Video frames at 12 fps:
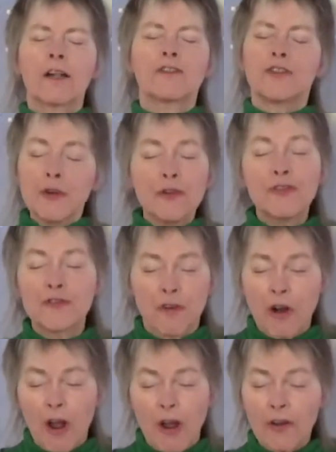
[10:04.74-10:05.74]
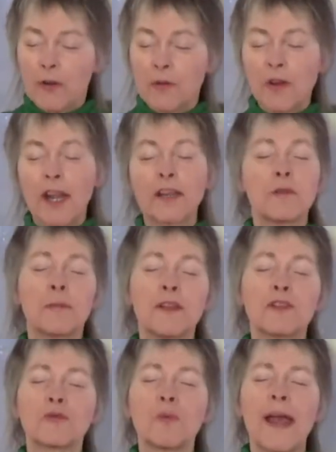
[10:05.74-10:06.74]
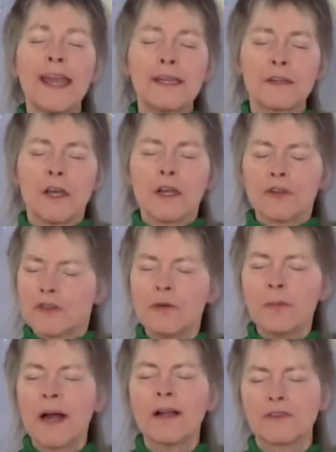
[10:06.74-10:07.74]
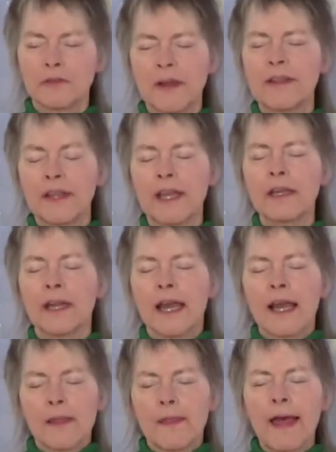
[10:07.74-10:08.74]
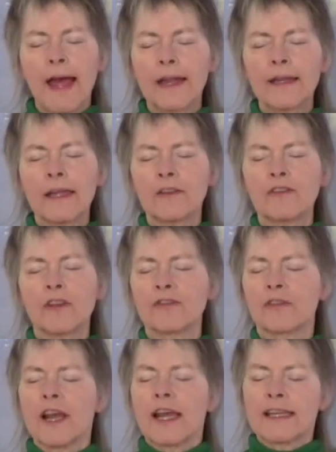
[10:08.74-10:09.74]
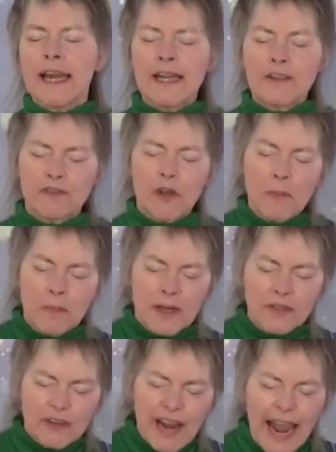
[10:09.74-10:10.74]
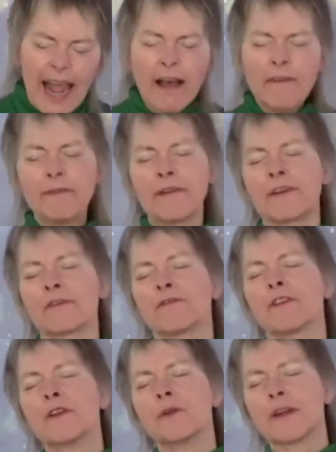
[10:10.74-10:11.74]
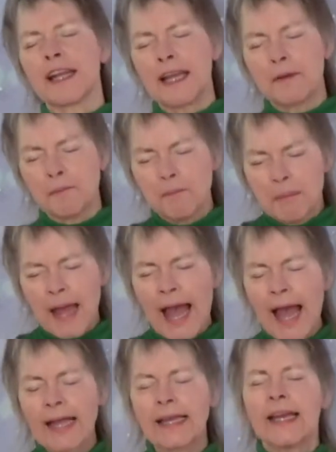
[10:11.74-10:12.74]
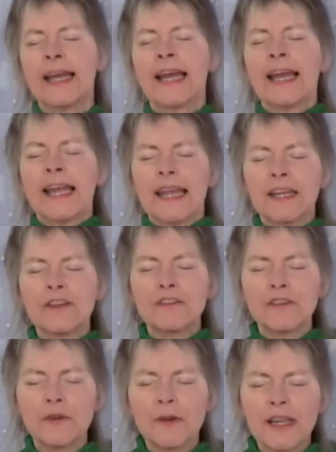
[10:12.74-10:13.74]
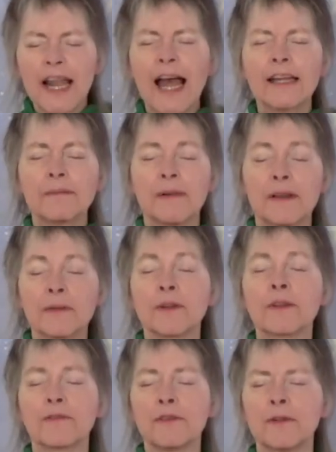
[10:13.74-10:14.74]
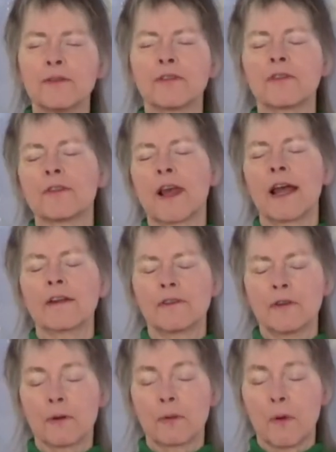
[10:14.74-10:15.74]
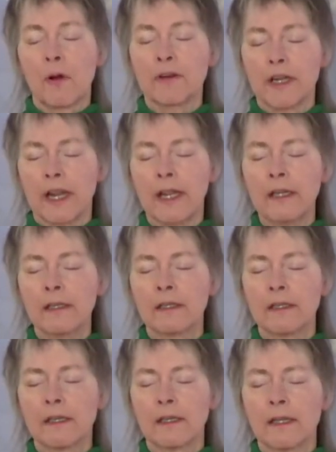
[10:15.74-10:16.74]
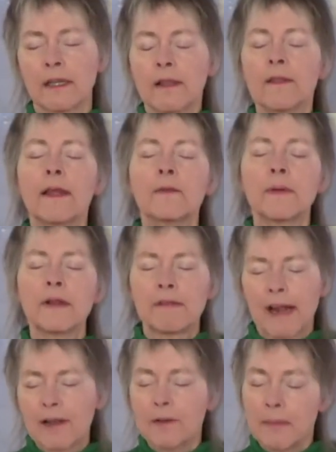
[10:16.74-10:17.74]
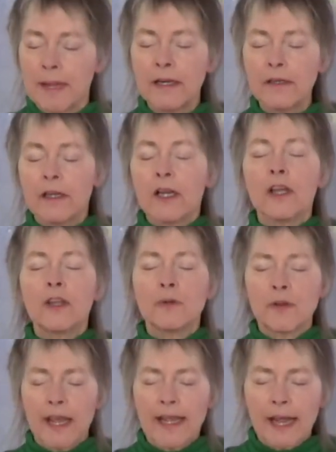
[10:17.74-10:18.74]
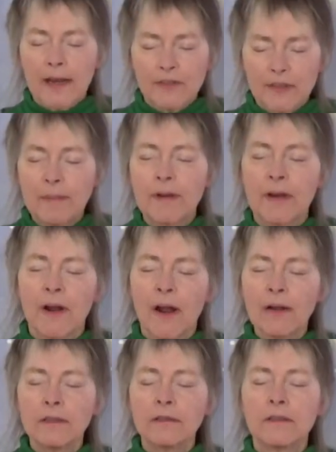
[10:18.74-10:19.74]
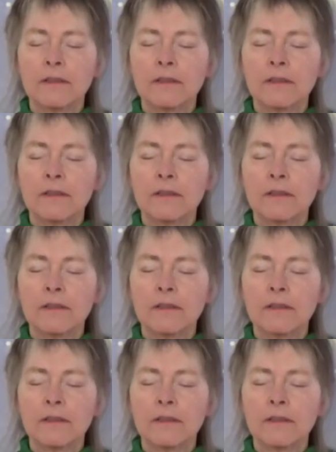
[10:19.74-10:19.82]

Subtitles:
too strong, you tend to be swayed too much with it, that it just takes so much effort for you to get back into alignment with the future that you are wanting, then we recommend you take our seminar,